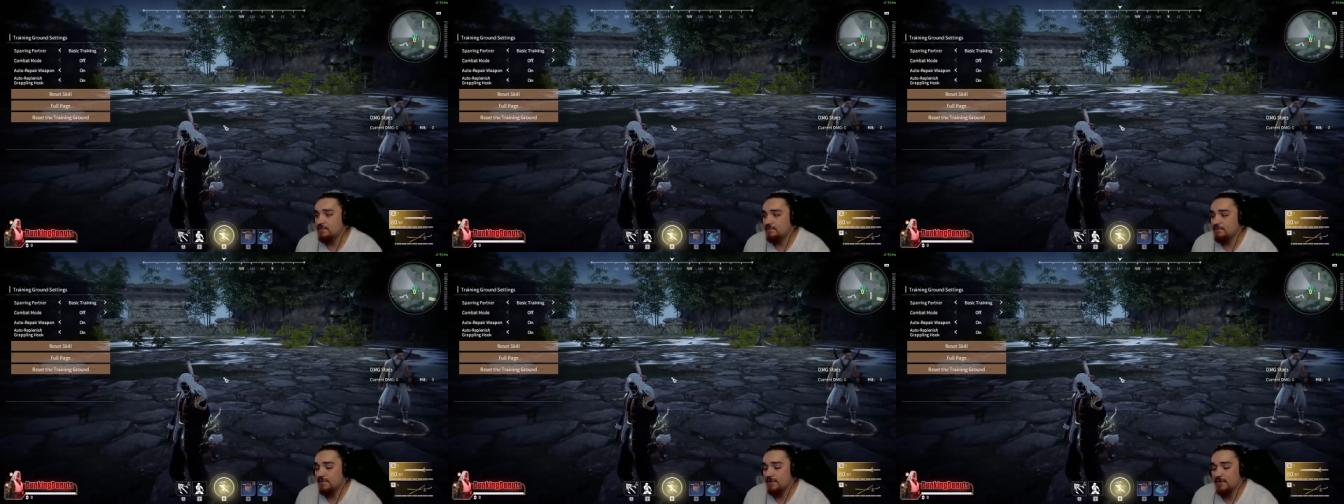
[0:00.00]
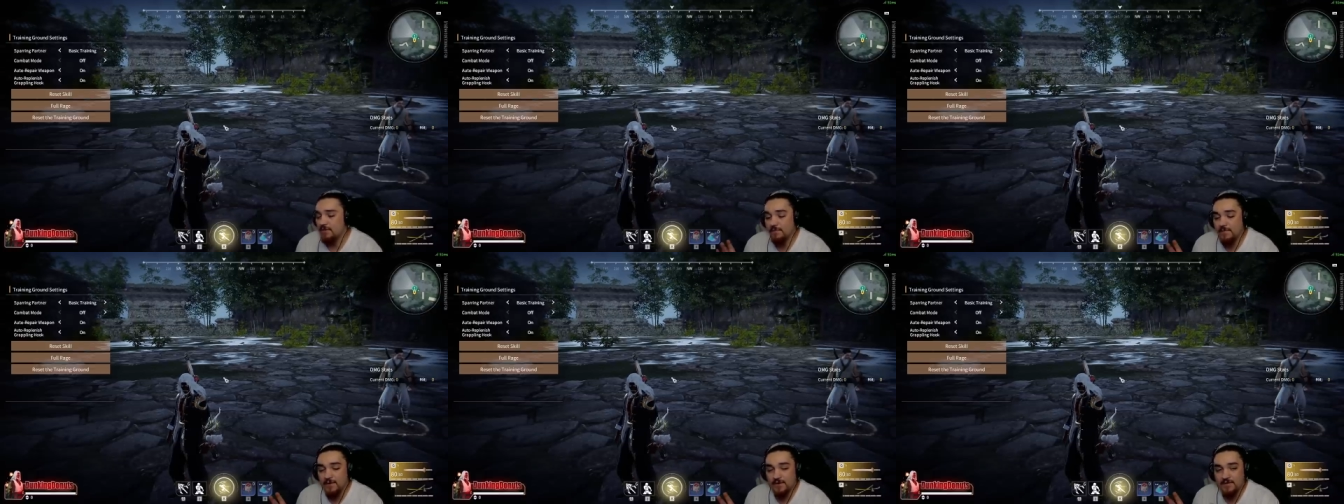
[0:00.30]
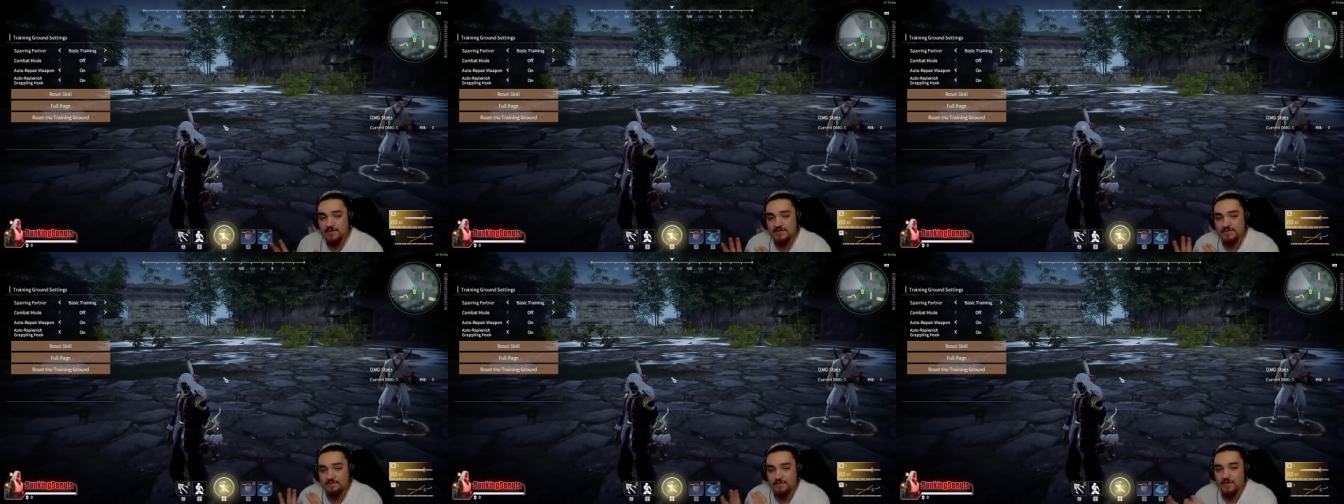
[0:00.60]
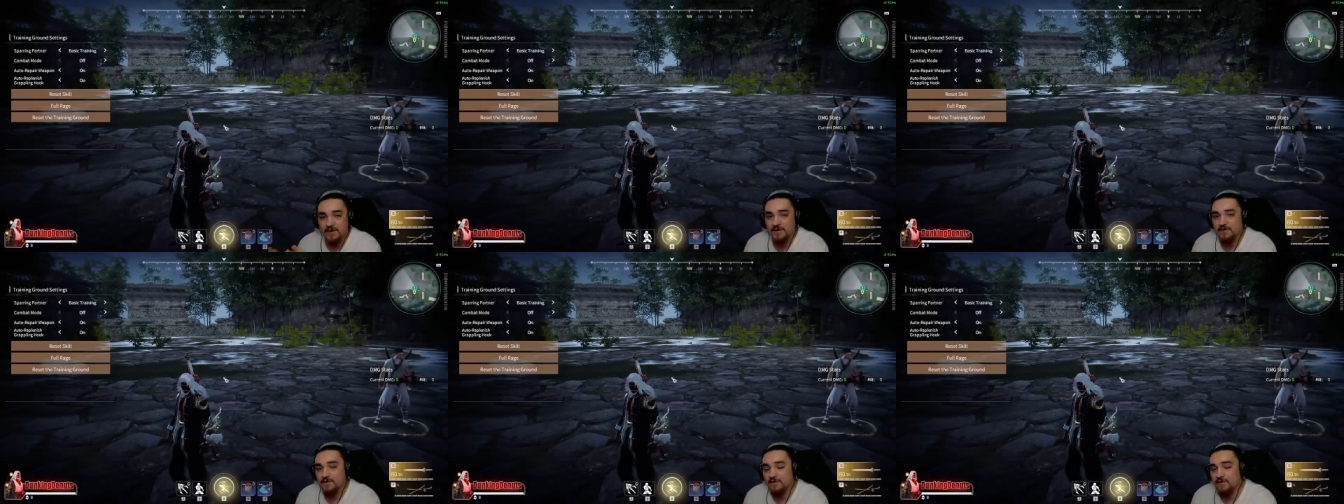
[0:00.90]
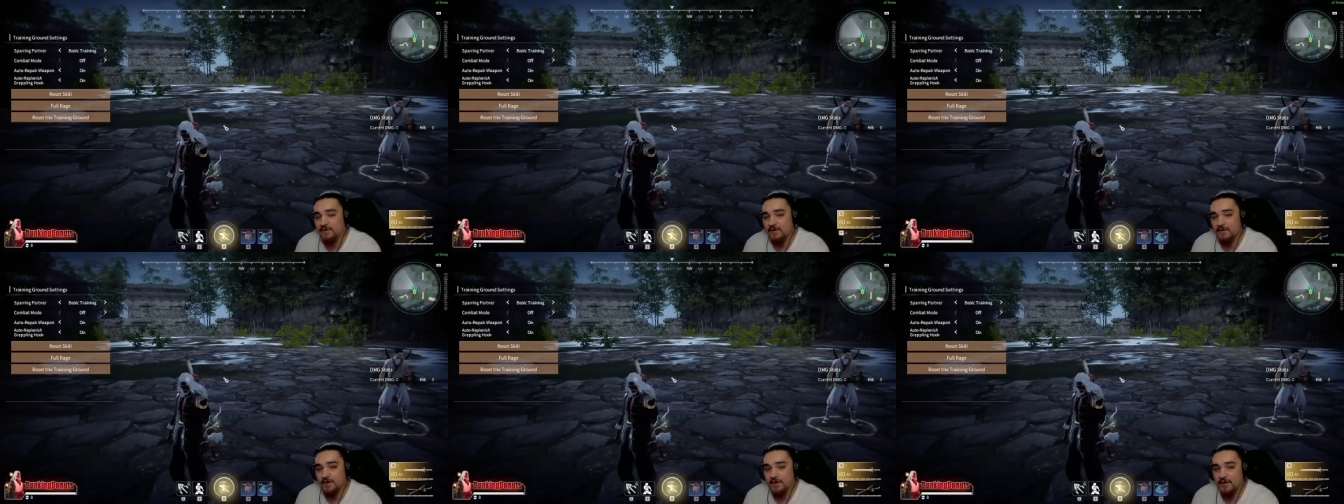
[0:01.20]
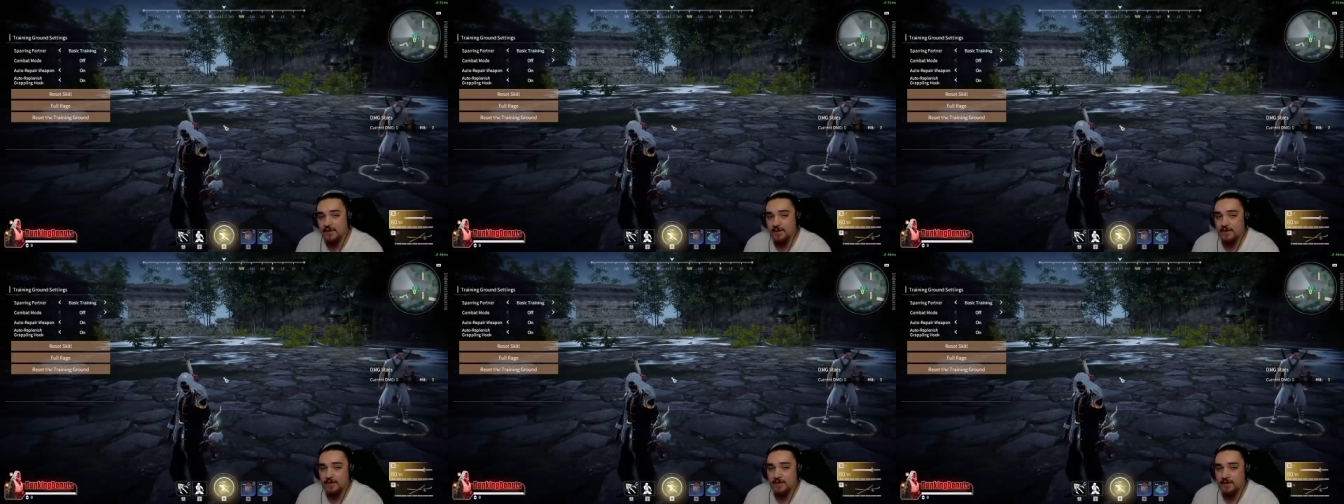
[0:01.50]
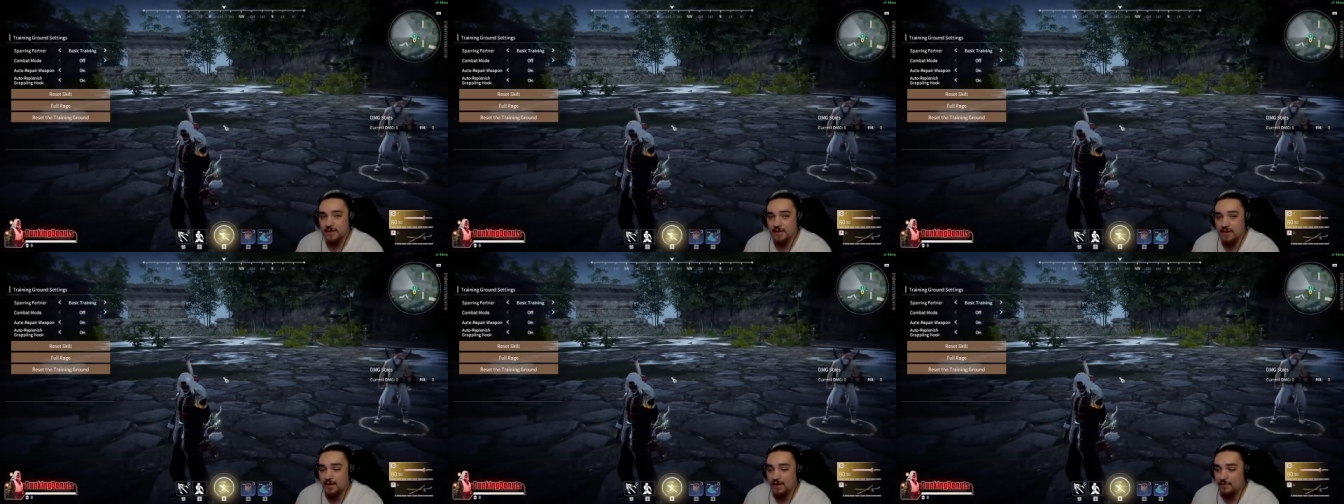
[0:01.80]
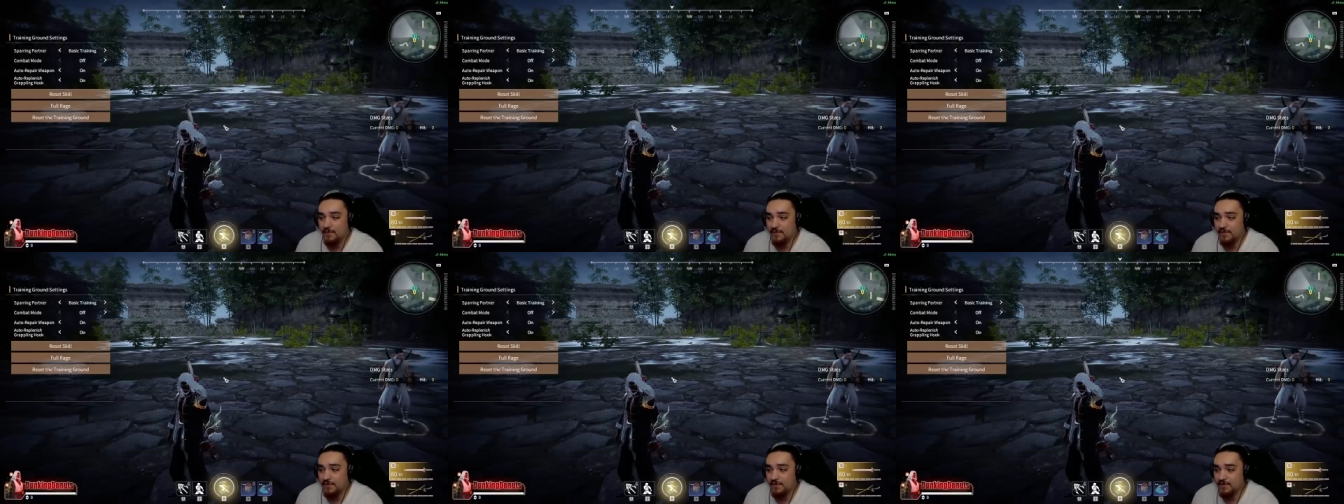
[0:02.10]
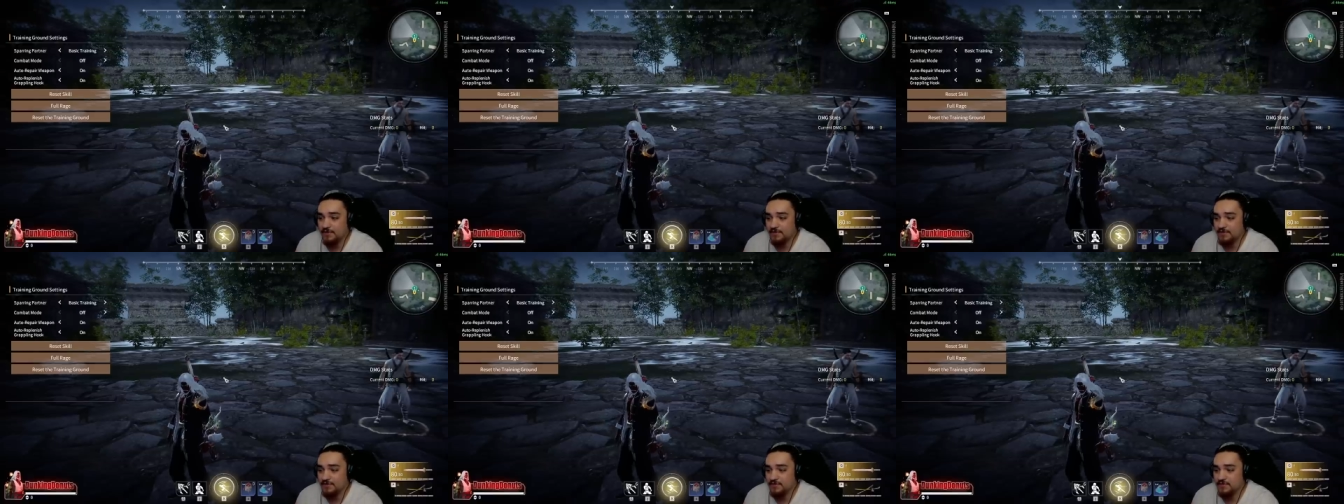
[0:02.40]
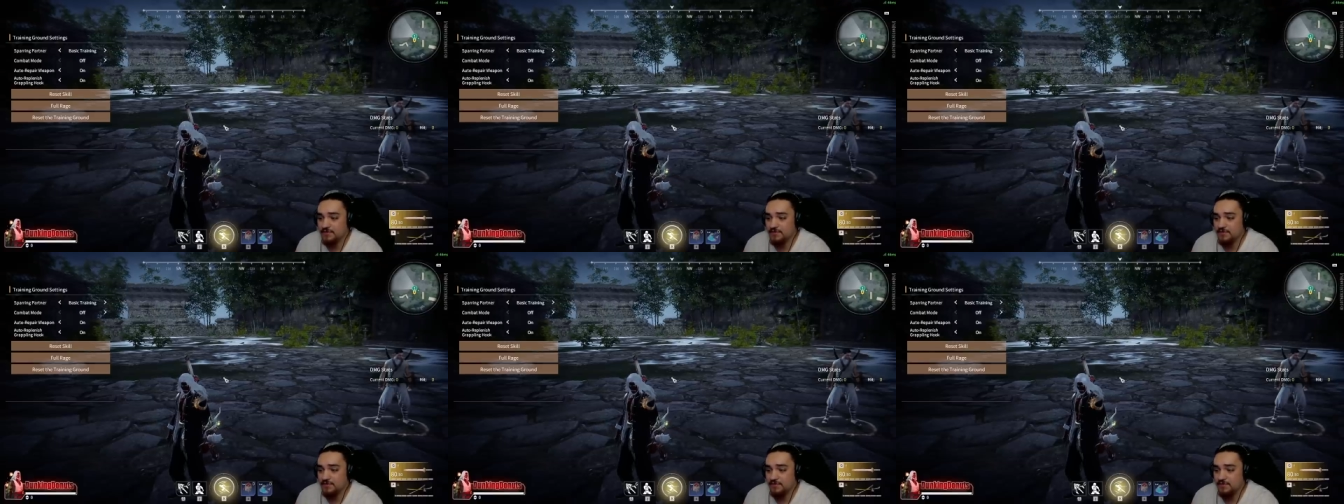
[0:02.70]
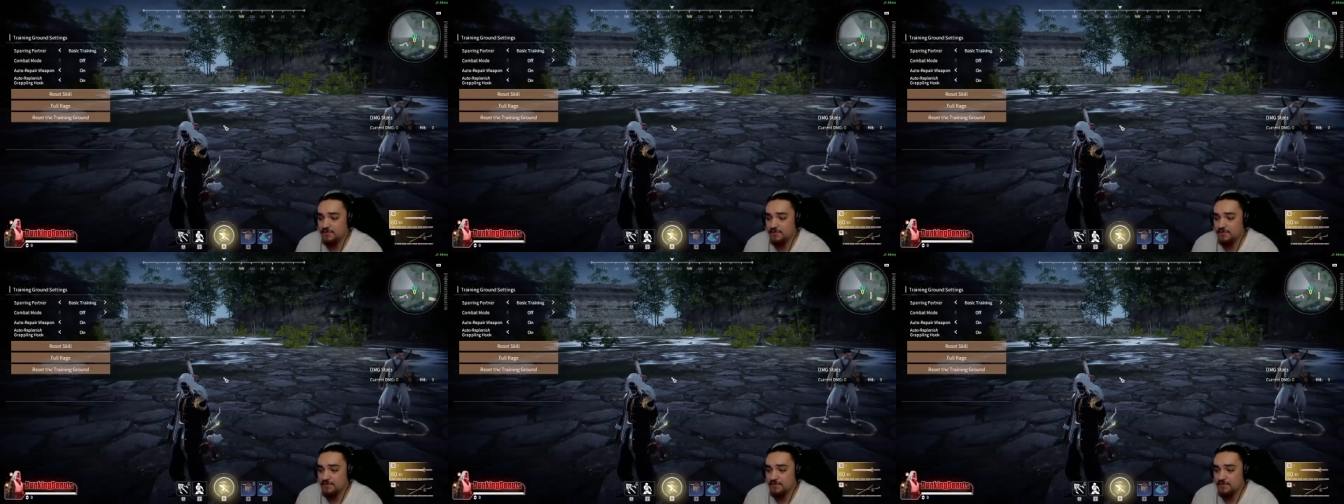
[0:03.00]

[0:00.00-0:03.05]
bear in mind this might not look like how it does